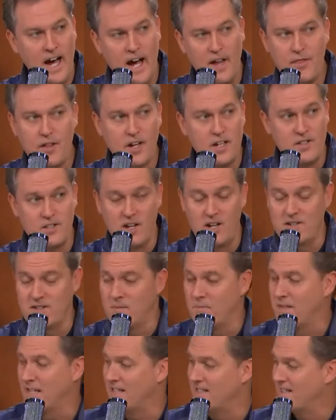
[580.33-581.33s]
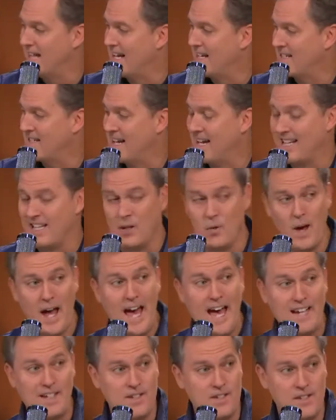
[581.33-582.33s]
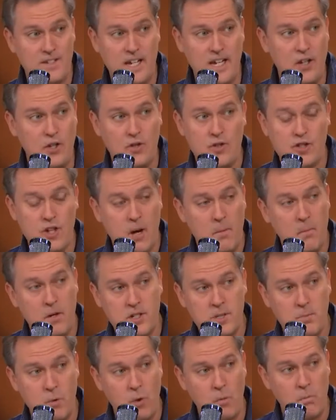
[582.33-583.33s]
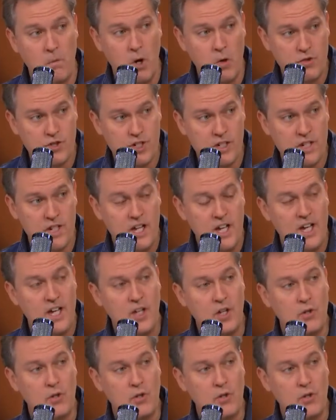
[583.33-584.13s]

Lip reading: I thought you saw some things last night you hadn't seen. You saw much more motion.